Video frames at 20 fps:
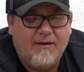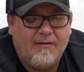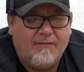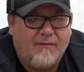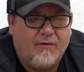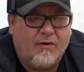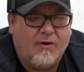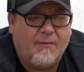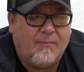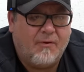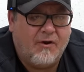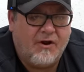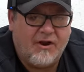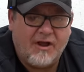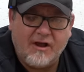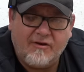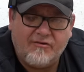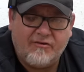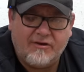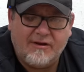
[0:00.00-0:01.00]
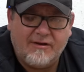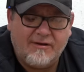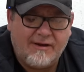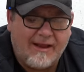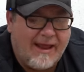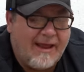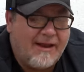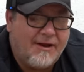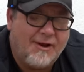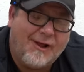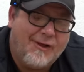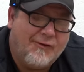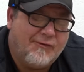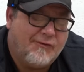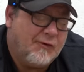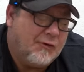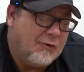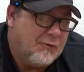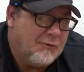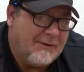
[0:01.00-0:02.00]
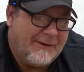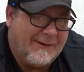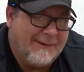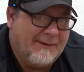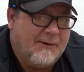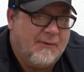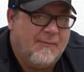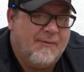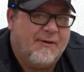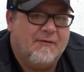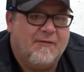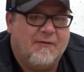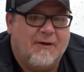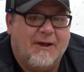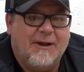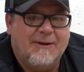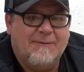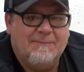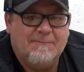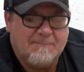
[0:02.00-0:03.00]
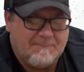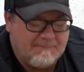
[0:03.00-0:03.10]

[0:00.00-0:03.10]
for production and also a little bit of fun.